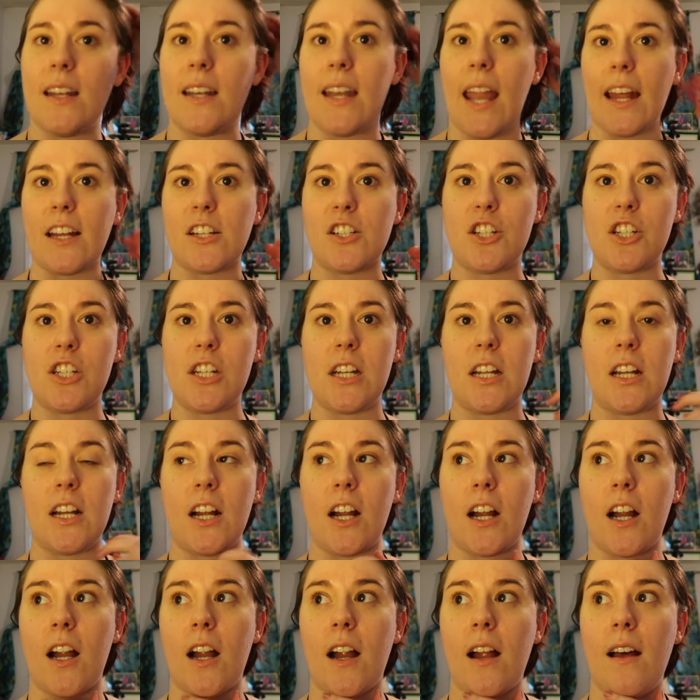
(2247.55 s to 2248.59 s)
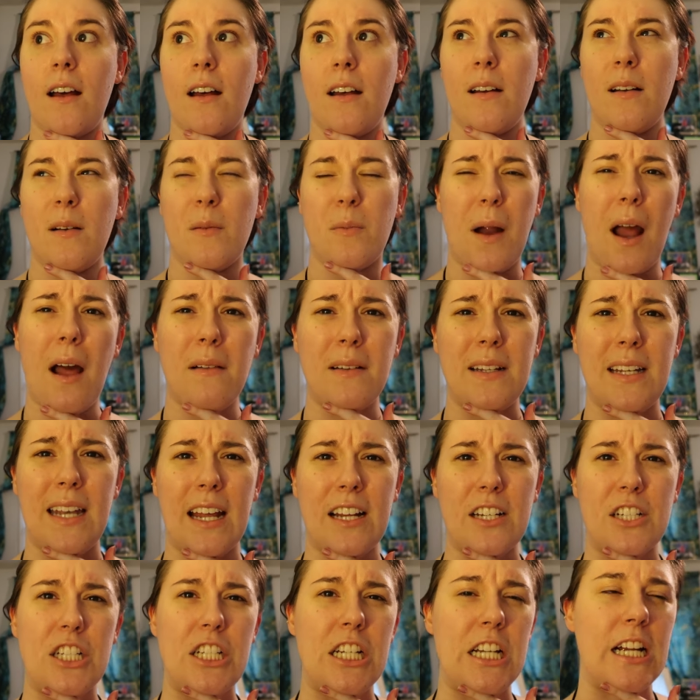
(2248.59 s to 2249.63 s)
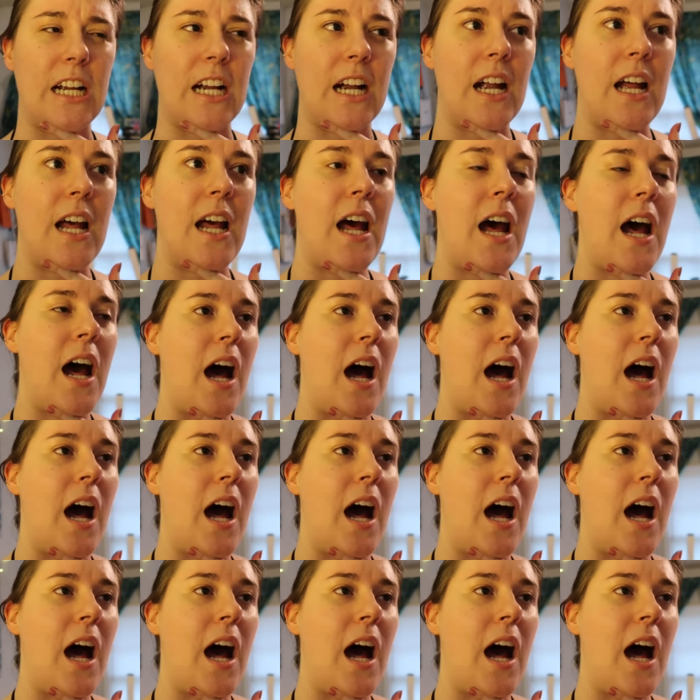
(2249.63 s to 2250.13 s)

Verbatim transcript: next year, probably next year.